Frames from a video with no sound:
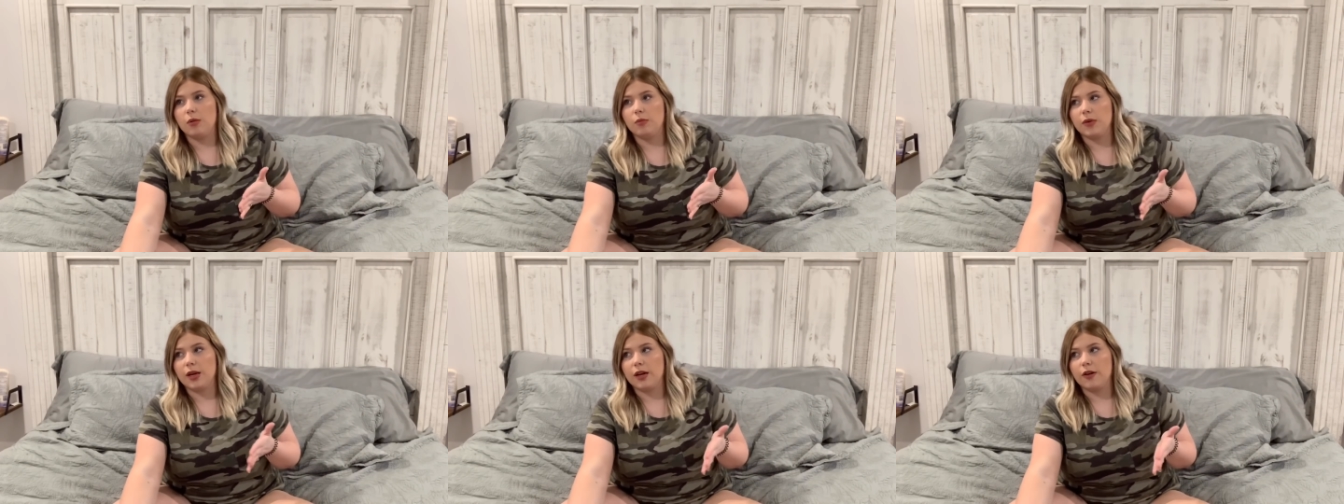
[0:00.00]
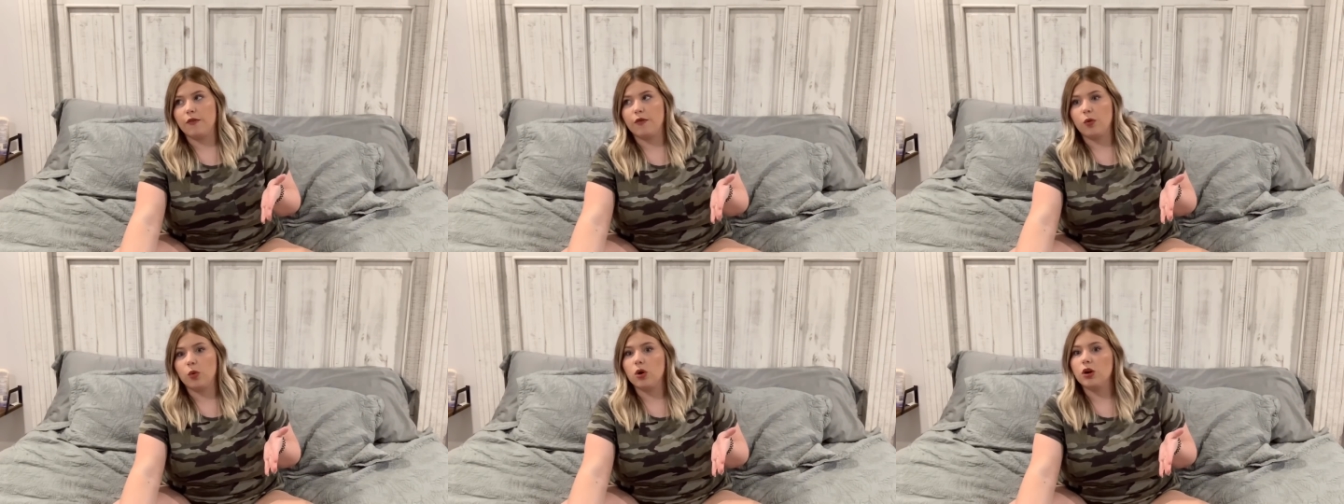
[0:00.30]
like
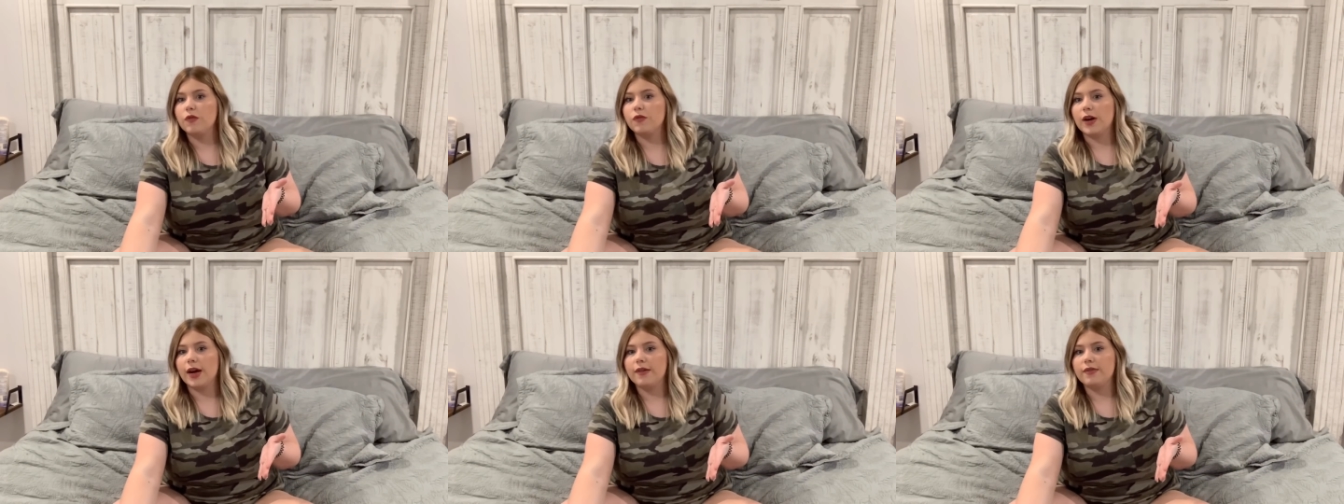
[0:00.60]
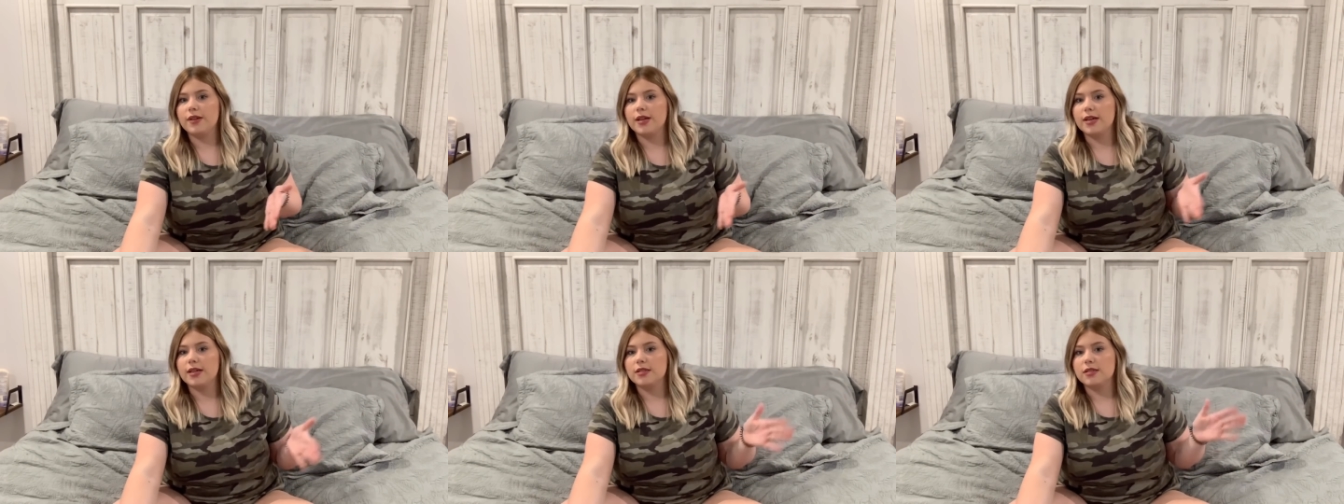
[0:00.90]
four or five
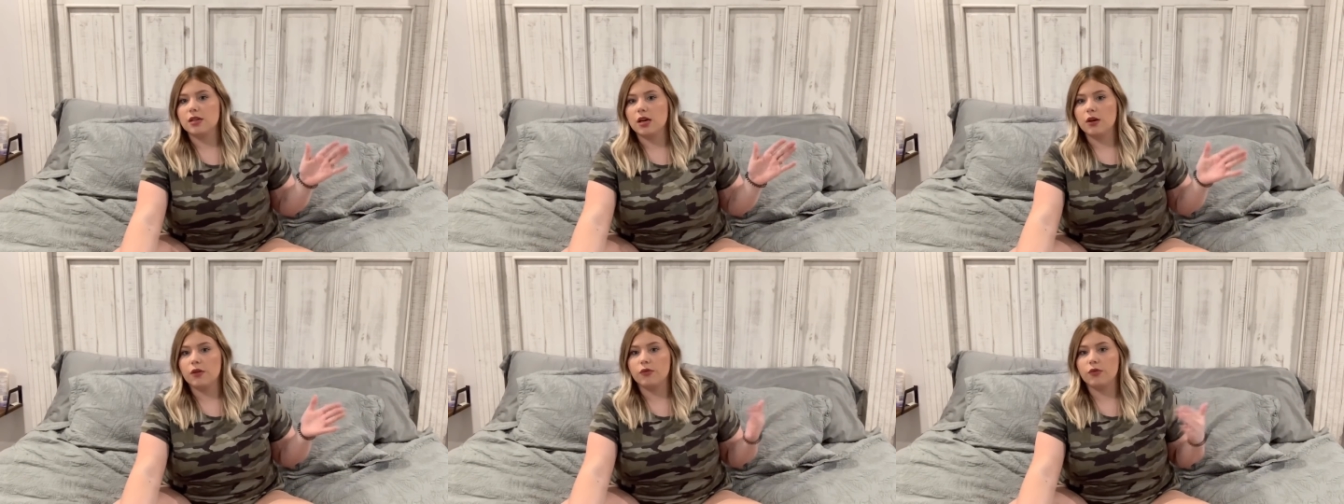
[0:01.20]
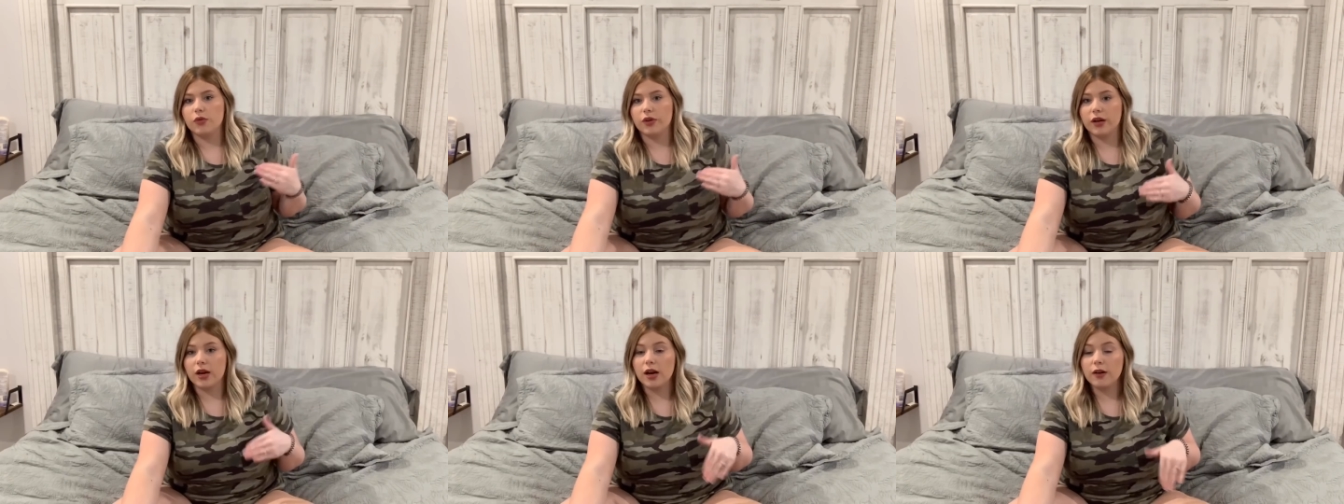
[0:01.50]
days of
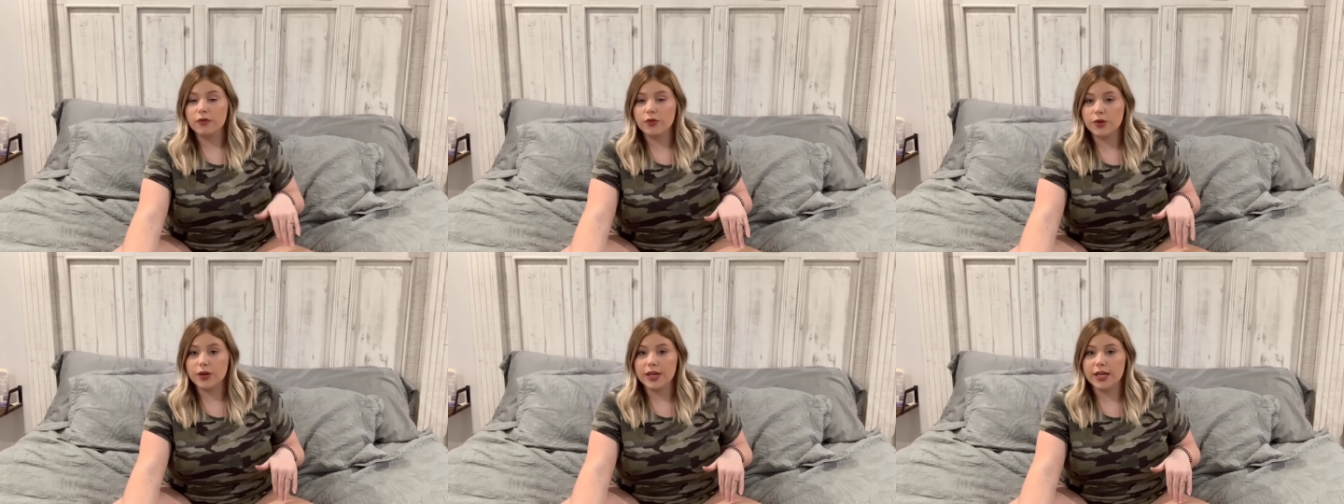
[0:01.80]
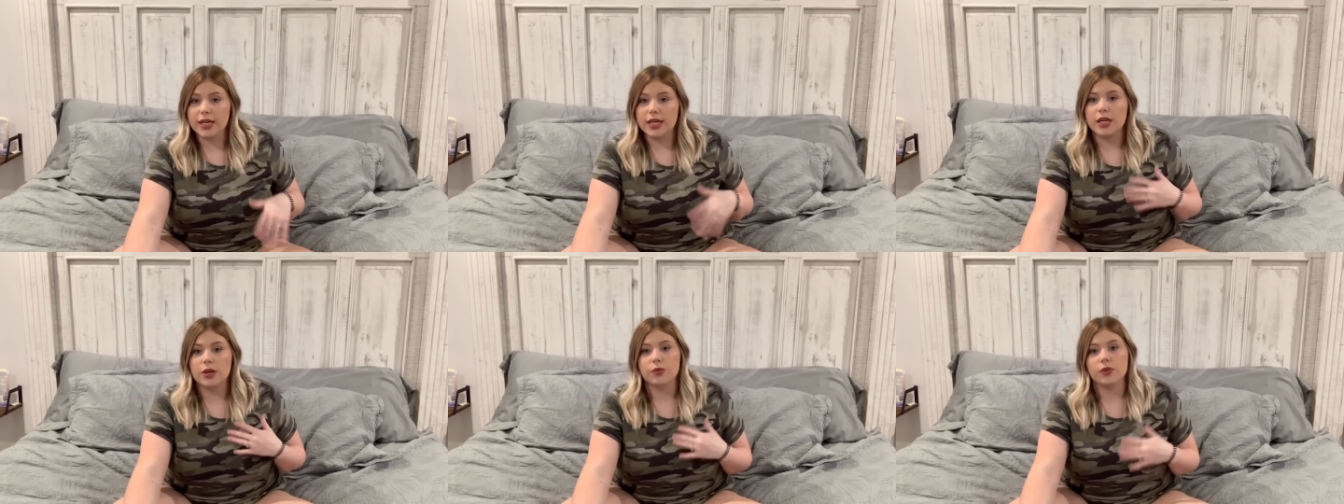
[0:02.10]
recovery
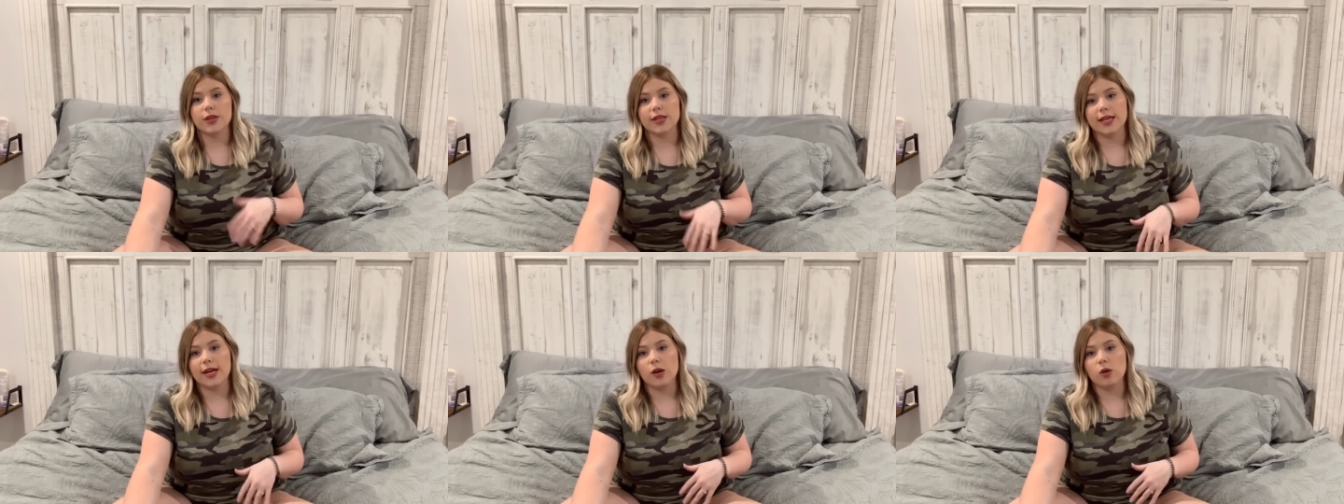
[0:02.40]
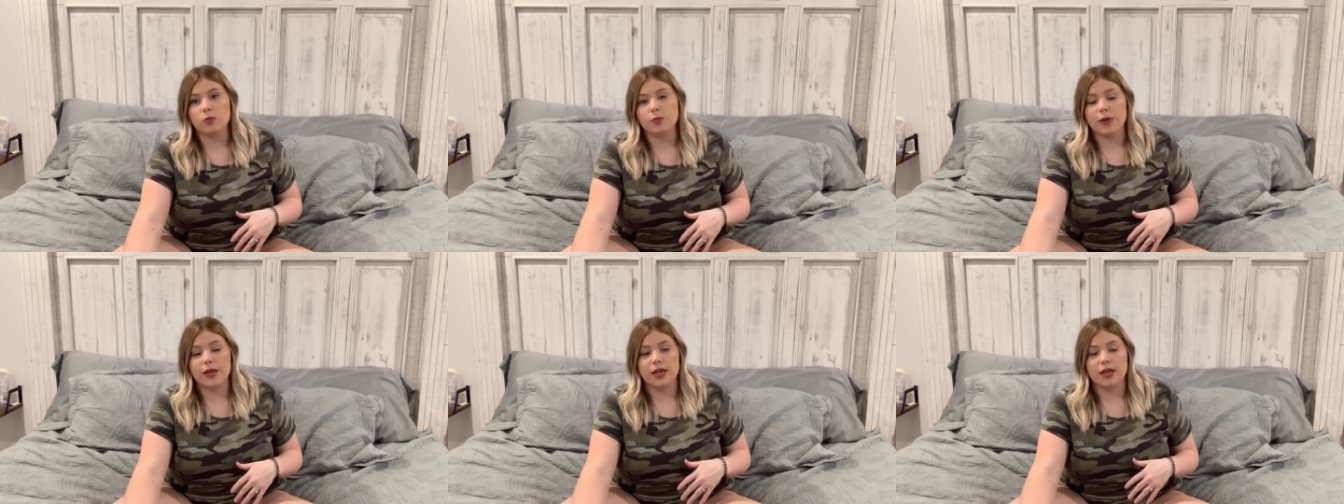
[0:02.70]
and it really helped
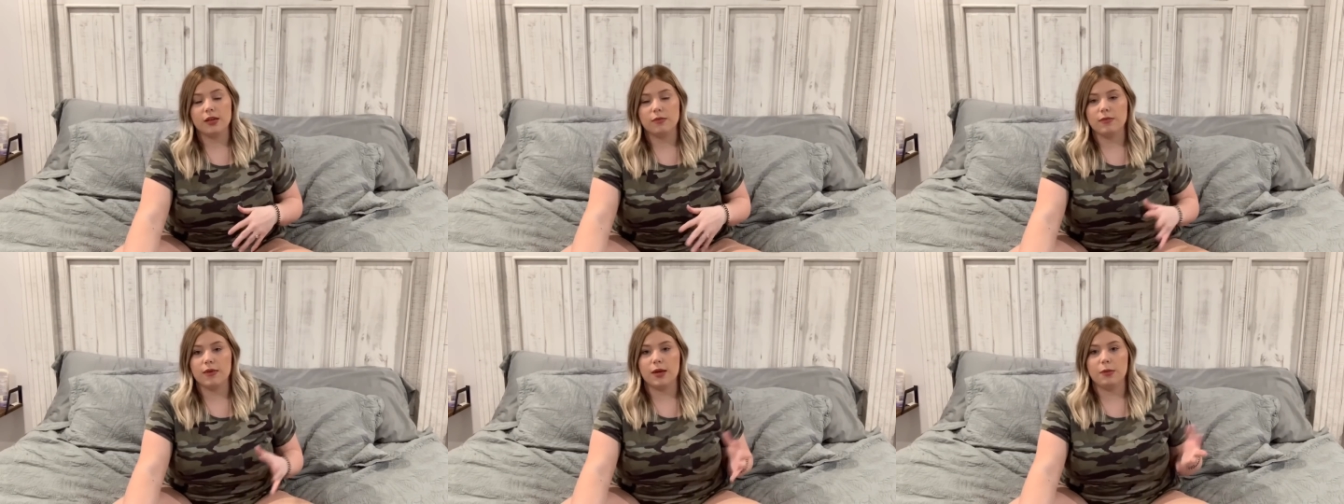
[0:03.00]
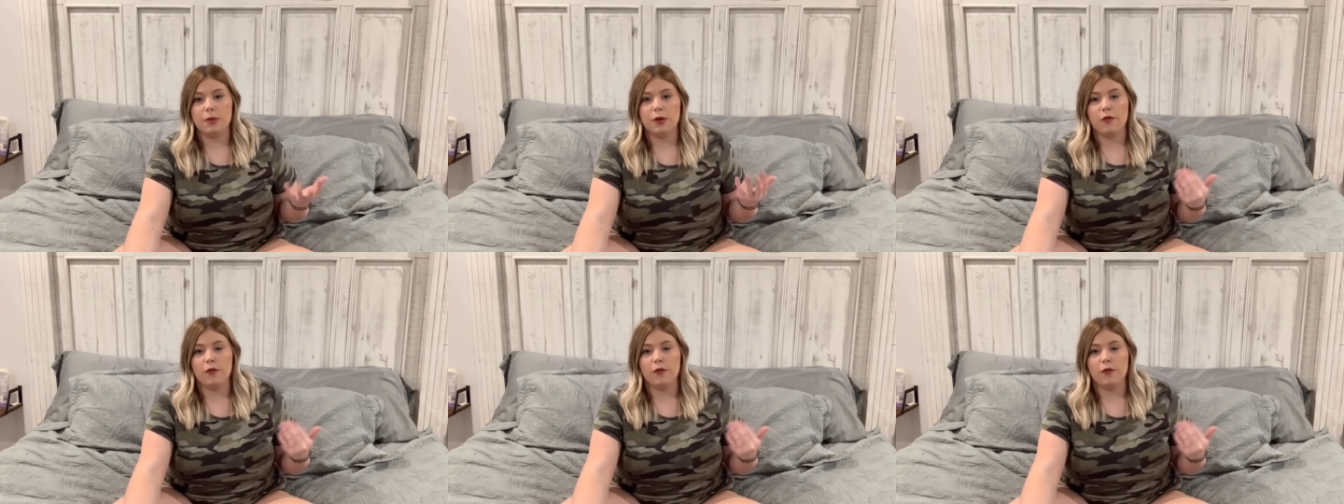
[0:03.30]
me and made me